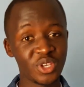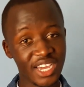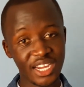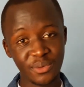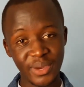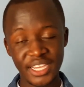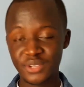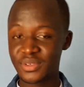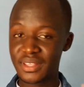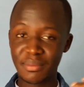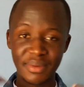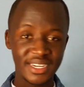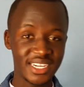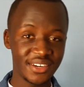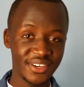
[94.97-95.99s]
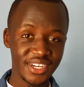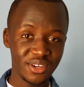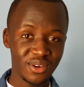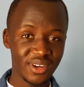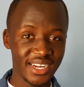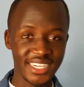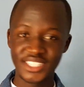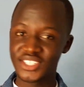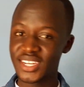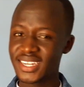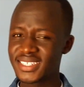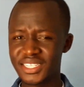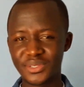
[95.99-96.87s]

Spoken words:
You can wear it with a mandarin collared shirt.